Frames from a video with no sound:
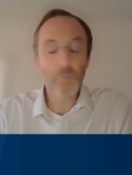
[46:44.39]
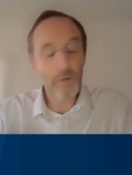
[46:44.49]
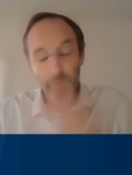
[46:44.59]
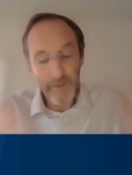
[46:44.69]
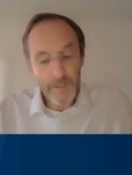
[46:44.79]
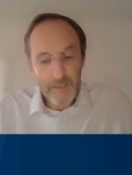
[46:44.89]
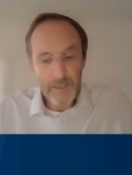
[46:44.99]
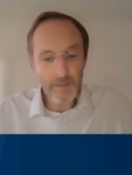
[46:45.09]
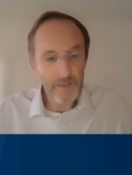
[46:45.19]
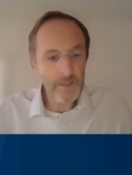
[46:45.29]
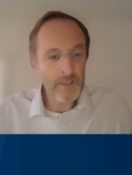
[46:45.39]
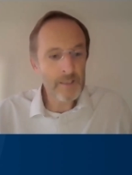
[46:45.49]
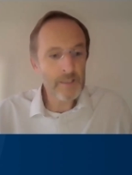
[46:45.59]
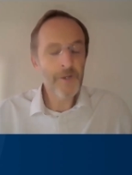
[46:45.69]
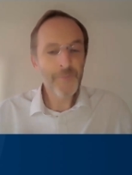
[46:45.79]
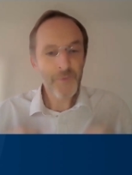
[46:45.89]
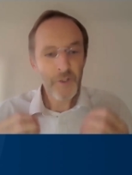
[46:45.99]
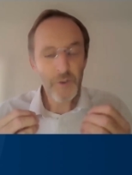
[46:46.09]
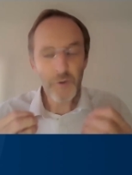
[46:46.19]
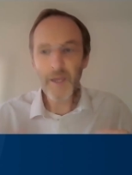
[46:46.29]
What that tells us is
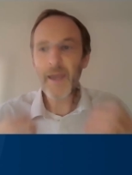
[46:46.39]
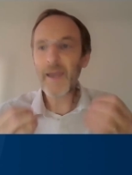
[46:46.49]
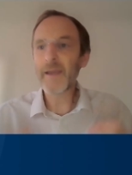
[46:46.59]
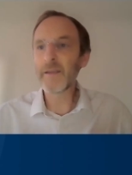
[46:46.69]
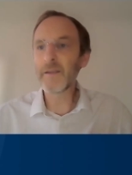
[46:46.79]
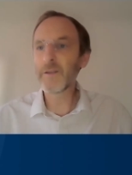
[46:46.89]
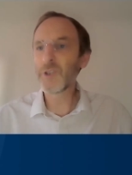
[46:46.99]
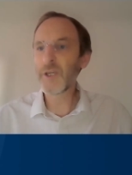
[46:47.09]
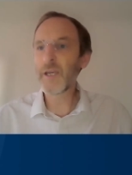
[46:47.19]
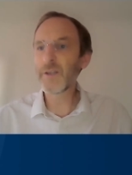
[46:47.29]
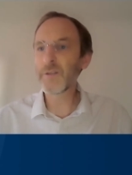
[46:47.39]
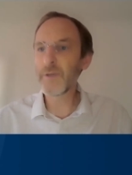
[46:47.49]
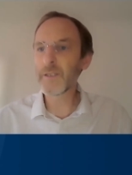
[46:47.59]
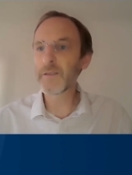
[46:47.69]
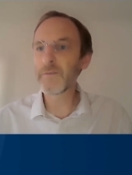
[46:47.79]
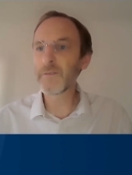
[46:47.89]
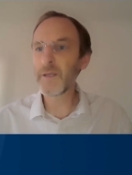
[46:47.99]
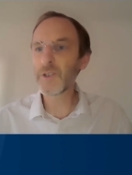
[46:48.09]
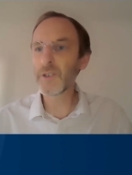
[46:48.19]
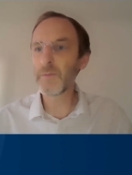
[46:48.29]
you can change the risk of
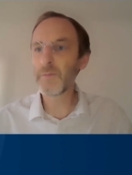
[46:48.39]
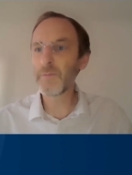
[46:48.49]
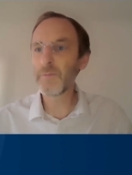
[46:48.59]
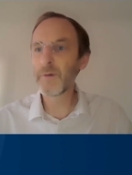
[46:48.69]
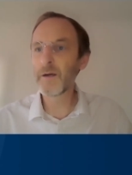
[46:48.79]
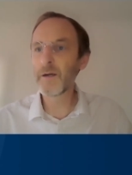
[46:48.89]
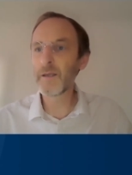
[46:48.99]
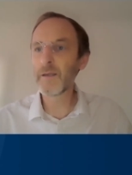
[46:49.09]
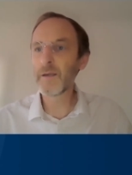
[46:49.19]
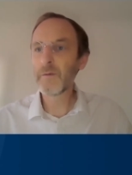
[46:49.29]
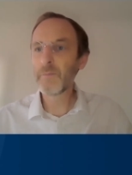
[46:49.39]
dementia by